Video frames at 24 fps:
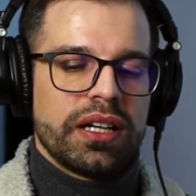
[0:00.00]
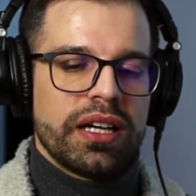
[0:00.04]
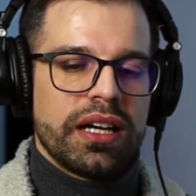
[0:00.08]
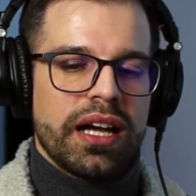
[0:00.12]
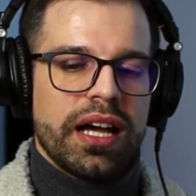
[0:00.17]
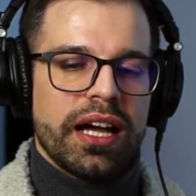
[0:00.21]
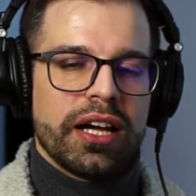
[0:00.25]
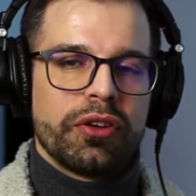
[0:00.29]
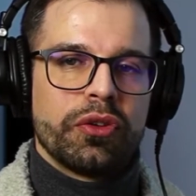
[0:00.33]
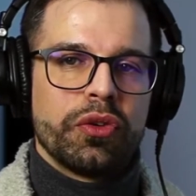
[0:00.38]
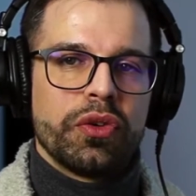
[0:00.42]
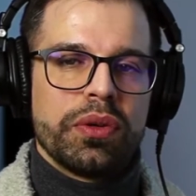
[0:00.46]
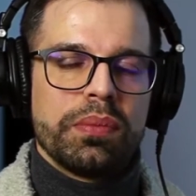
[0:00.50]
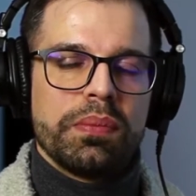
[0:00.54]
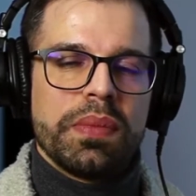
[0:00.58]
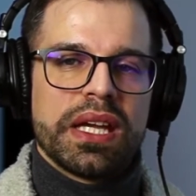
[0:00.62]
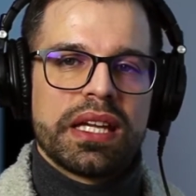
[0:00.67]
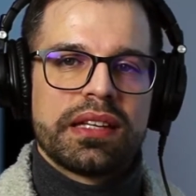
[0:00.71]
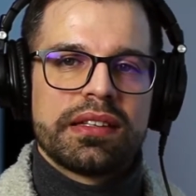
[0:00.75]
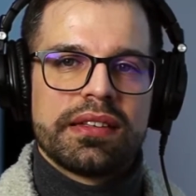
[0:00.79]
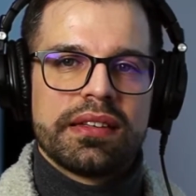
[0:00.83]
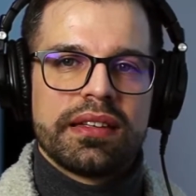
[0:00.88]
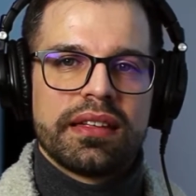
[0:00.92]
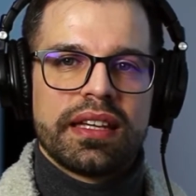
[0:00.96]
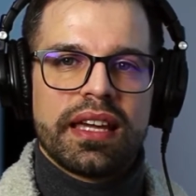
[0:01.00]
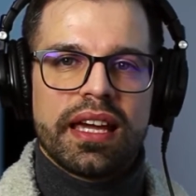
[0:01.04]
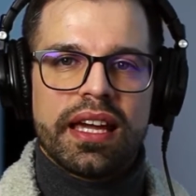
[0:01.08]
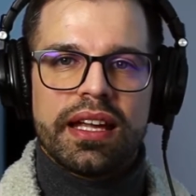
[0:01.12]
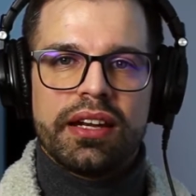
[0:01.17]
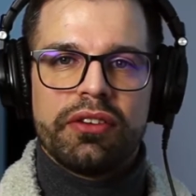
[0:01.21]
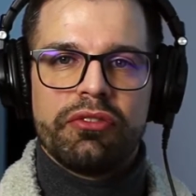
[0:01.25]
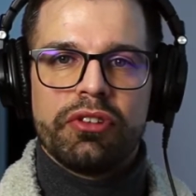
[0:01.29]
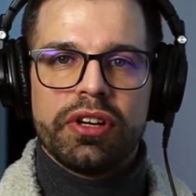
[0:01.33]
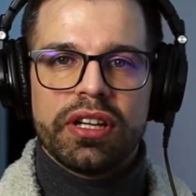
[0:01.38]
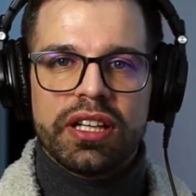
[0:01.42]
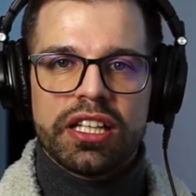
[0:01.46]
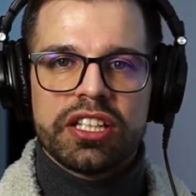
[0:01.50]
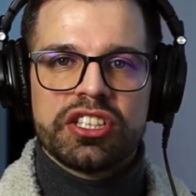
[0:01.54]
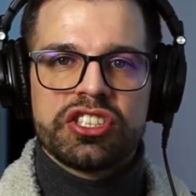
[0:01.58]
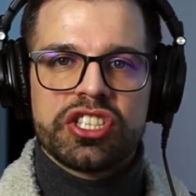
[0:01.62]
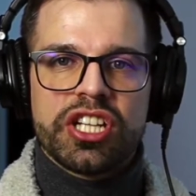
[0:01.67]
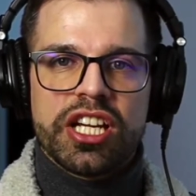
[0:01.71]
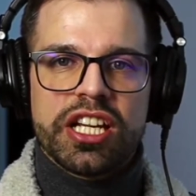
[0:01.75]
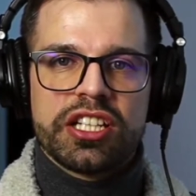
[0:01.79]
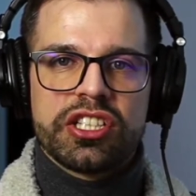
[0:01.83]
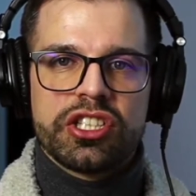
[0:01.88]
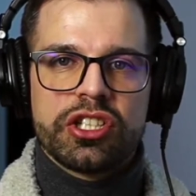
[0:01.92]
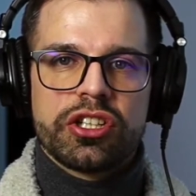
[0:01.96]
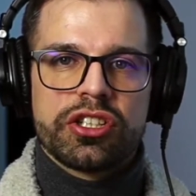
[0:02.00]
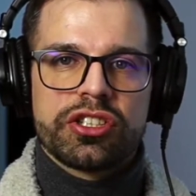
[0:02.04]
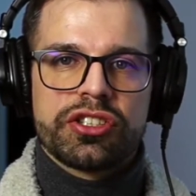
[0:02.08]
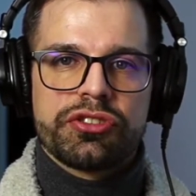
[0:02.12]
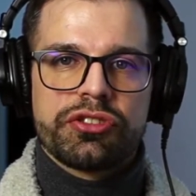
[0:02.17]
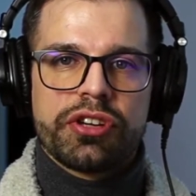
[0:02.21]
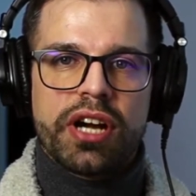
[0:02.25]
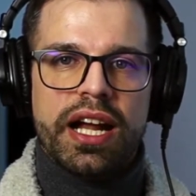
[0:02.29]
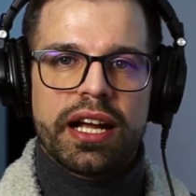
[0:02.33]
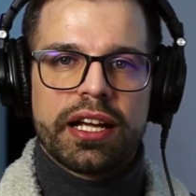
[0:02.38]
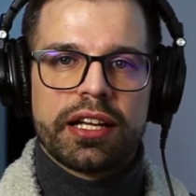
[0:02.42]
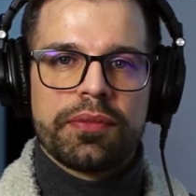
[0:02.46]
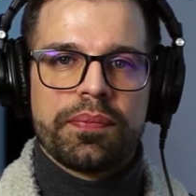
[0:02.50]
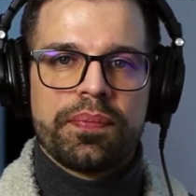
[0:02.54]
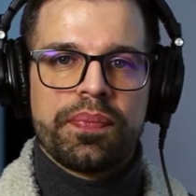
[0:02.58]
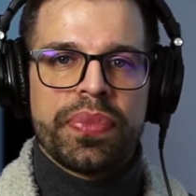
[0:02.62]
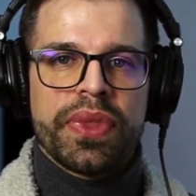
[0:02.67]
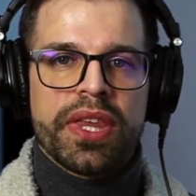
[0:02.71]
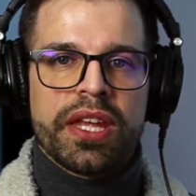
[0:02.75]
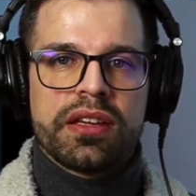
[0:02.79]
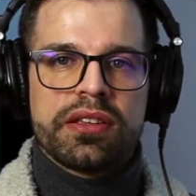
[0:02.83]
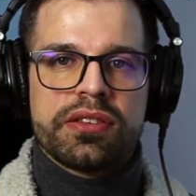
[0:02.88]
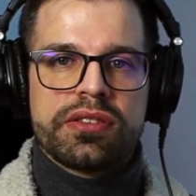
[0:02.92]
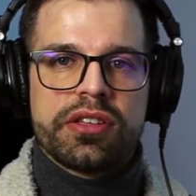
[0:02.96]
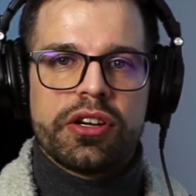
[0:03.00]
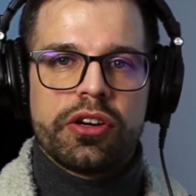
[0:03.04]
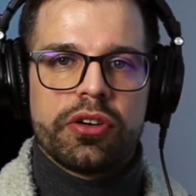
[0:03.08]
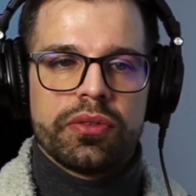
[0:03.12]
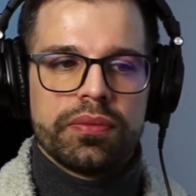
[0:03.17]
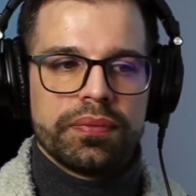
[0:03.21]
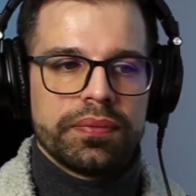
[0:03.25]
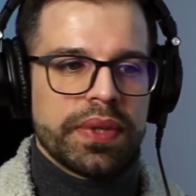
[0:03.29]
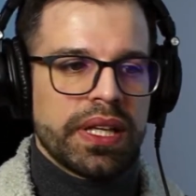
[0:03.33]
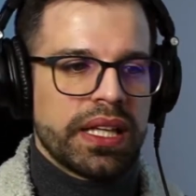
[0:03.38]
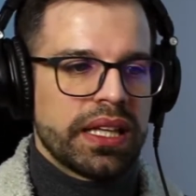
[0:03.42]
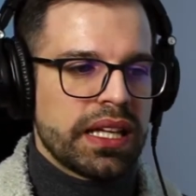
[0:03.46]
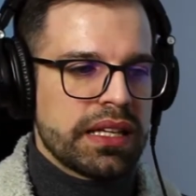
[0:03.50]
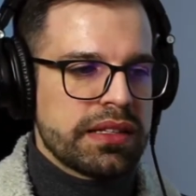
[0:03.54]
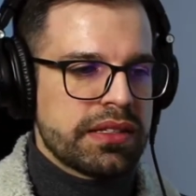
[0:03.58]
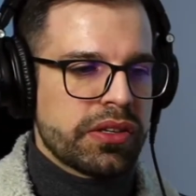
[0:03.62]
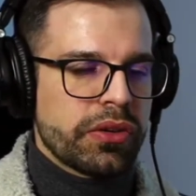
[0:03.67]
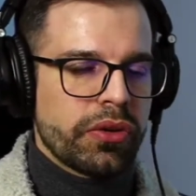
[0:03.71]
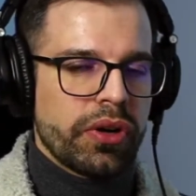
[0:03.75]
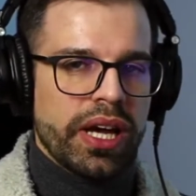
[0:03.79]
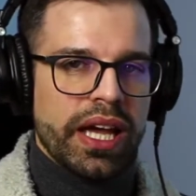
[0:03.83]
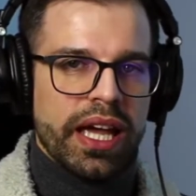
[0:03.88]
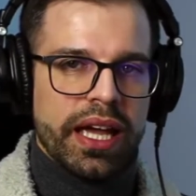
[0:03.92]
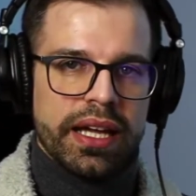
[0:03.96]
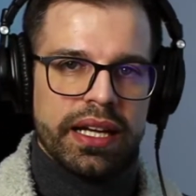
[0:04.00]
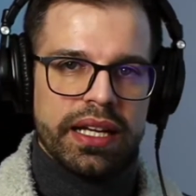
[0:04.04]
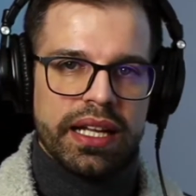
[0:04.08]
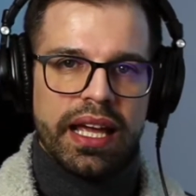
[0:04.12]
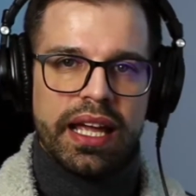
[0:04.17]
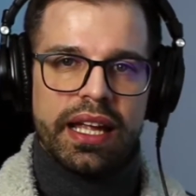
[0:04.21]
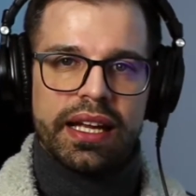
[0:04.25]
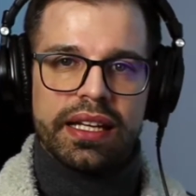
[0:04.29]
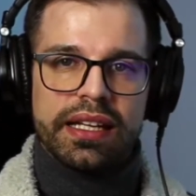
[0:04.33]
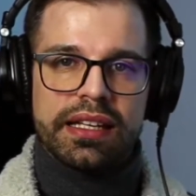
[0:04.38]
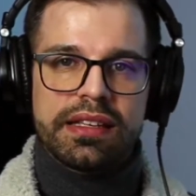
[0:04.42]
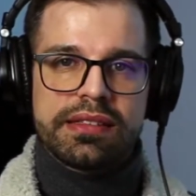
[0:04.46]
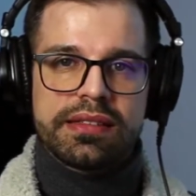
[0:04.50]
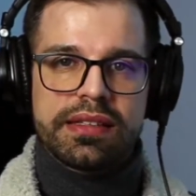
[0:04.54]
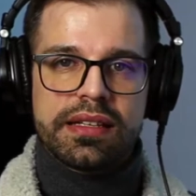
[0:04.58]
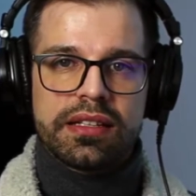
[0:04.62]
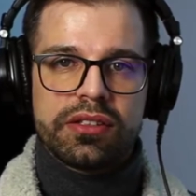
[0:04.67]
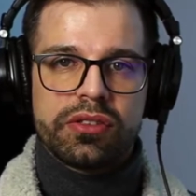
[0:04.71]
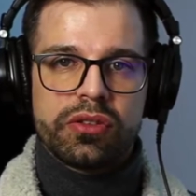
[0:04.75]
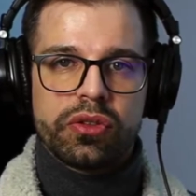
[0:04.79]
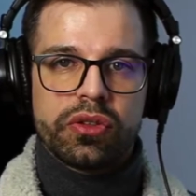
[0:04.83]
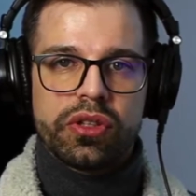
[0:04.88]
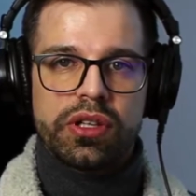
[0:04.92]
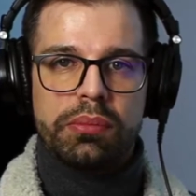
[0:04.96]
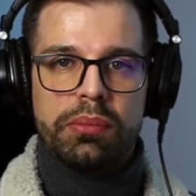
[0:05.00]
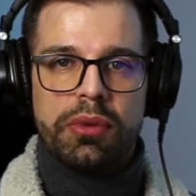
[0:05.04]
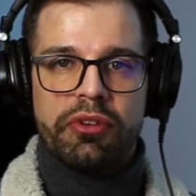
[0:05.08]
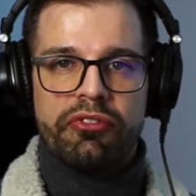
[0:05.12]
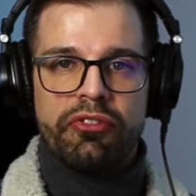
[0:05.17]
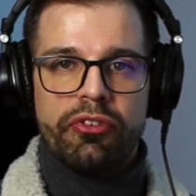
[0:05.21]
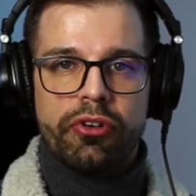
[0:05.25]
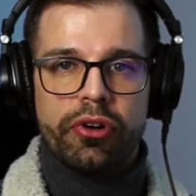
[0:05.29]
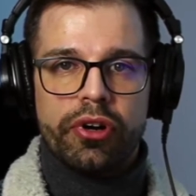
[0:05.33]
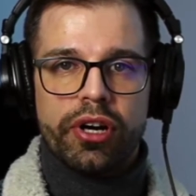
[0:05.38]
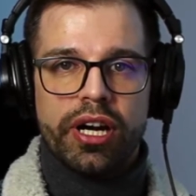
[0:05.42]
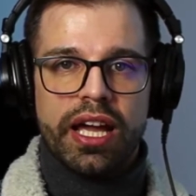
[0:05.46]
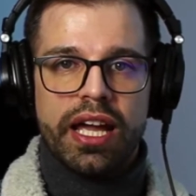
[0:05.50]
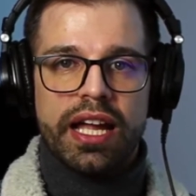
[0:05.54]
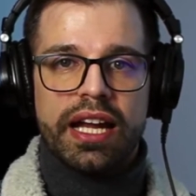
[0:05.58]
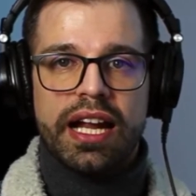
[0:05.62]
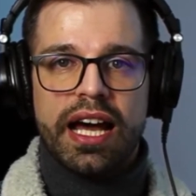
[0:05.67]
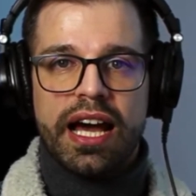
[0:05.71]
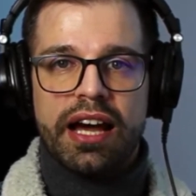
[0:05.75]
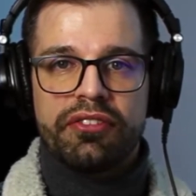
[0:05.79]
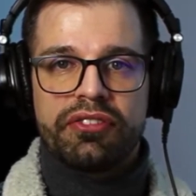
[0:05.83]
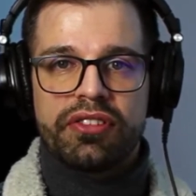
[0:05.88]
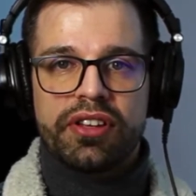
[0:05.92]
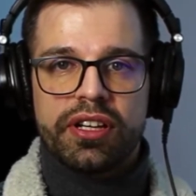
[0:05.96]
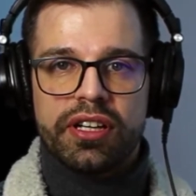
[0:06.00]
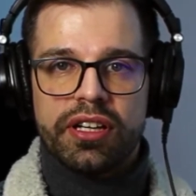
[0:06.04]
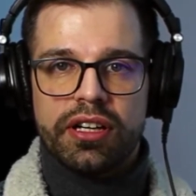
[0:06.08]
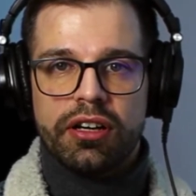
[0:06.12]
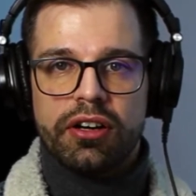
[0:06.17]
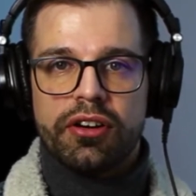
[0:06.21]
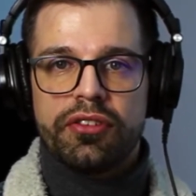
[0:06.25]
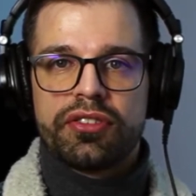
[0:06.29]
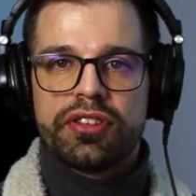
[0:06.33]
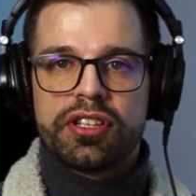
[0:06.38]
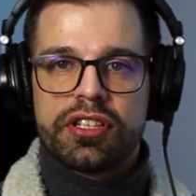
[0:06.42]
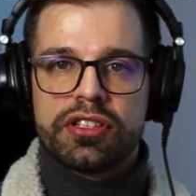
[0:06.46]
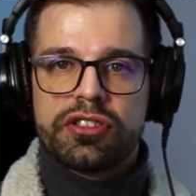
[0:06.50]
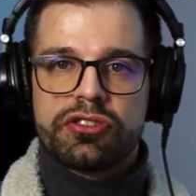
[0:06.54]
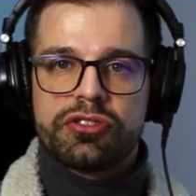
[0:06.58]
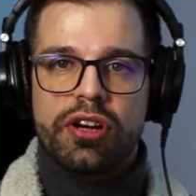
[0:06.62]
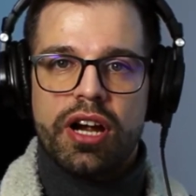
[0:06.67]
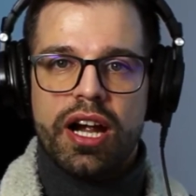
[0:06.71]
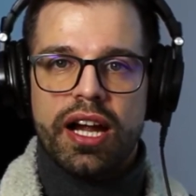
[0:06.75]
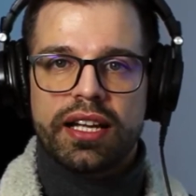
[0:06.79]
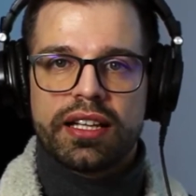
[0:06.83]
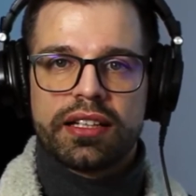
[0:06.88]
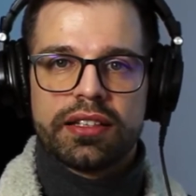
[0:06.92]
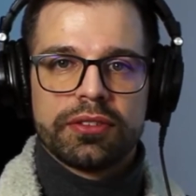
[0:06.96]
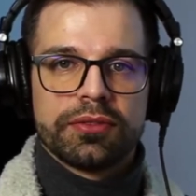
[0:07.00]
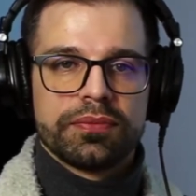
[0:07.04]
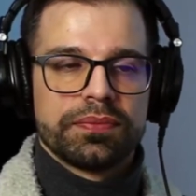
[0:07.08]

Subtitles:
a good mix can really change your track. So let's go ahead and listen to the before and after of the track.